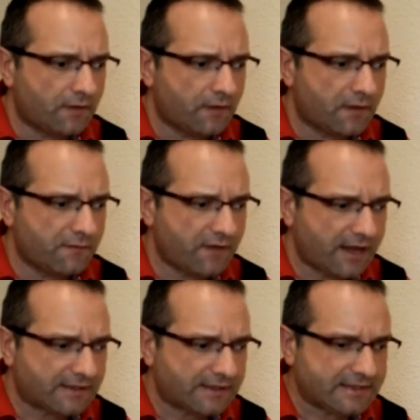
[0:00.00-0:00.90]
The
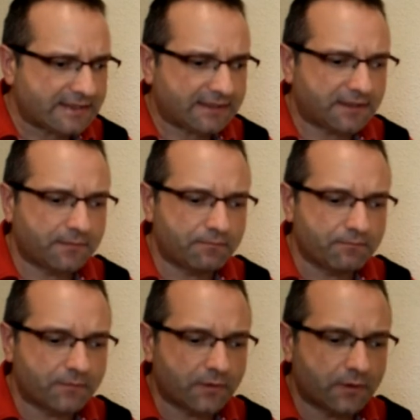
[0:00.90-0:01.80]
fact is that
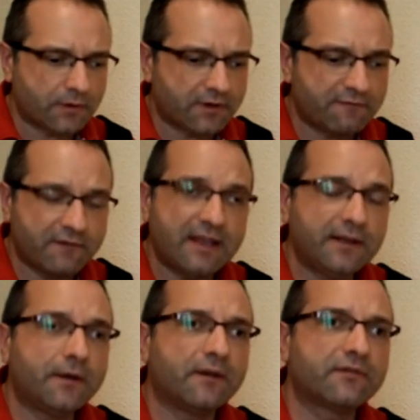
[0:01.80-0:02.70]
the
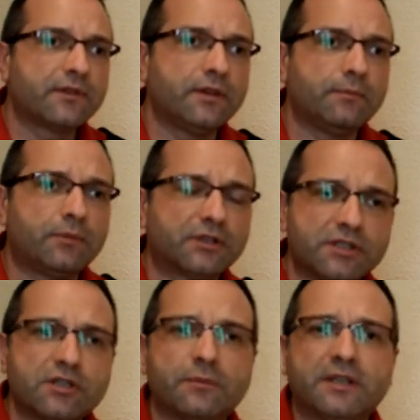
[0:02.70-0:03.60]
value of the
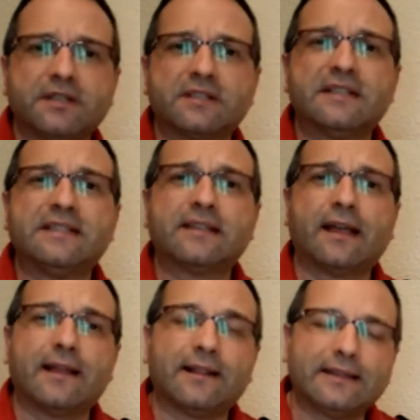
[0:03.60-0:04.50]
potentiometers is
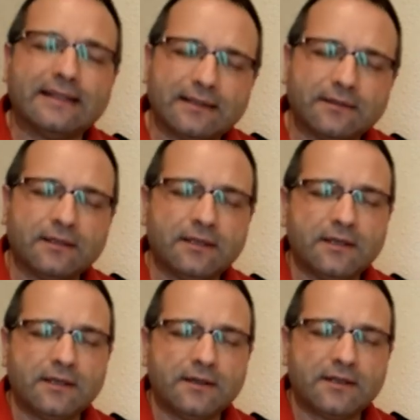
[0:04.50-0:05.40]
a little
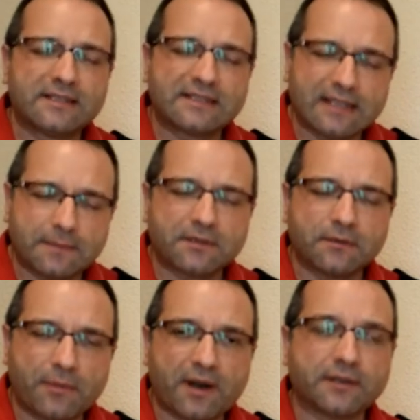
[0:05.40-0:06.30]

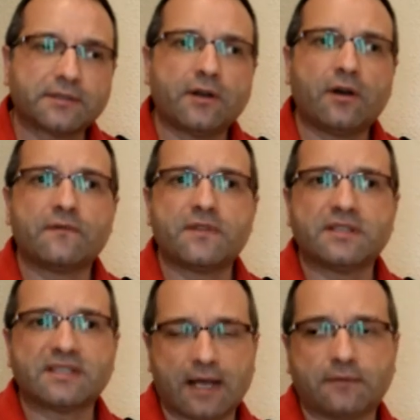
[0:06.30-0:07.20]
subtle part of
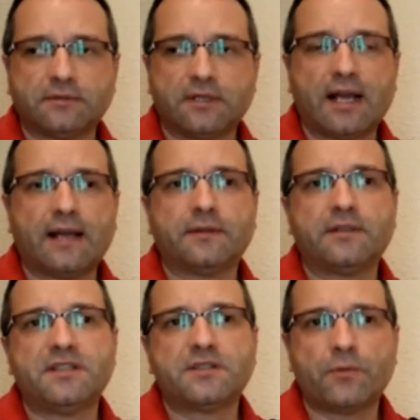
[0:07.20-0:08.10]
this sound, and
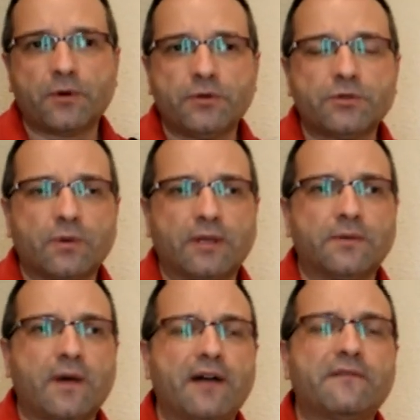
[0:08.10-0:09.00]
it's more usual
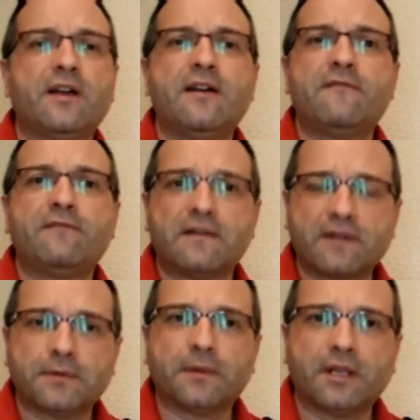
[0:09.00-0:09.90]
to have
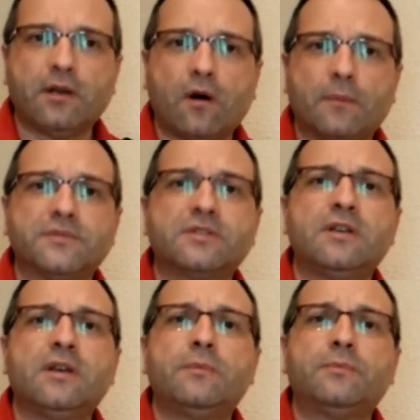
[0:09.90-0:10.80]
500 kilo ohms
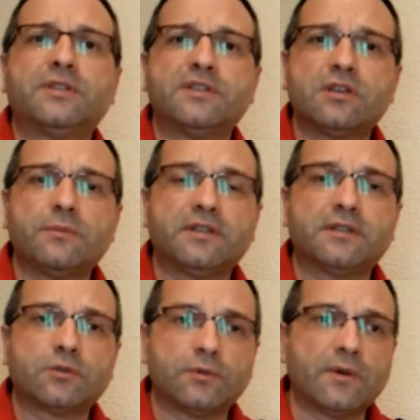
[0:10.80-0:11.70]

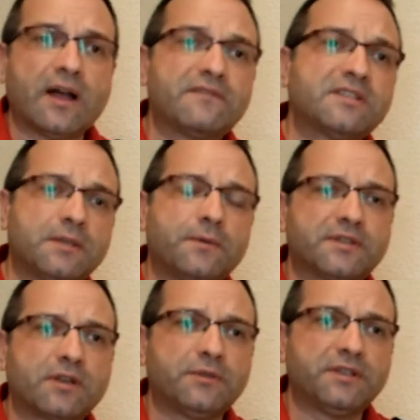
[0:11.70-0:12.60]
potentiometers when you have
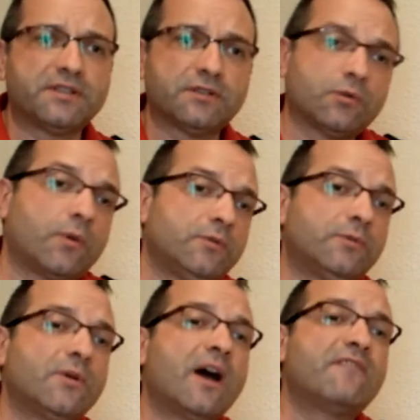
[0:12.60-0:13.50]
series combinations,
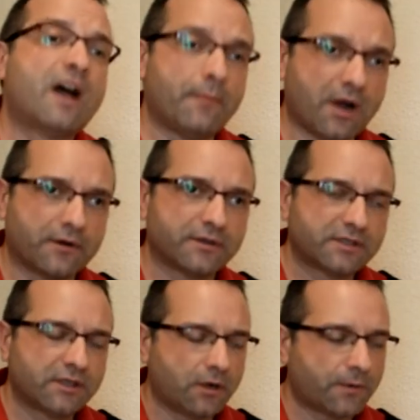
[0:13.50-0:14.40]
when you have
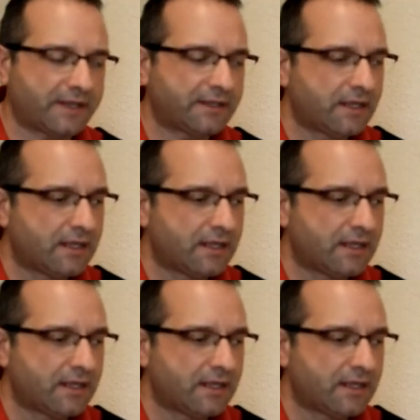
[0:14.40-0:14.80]
humbuckers, all right?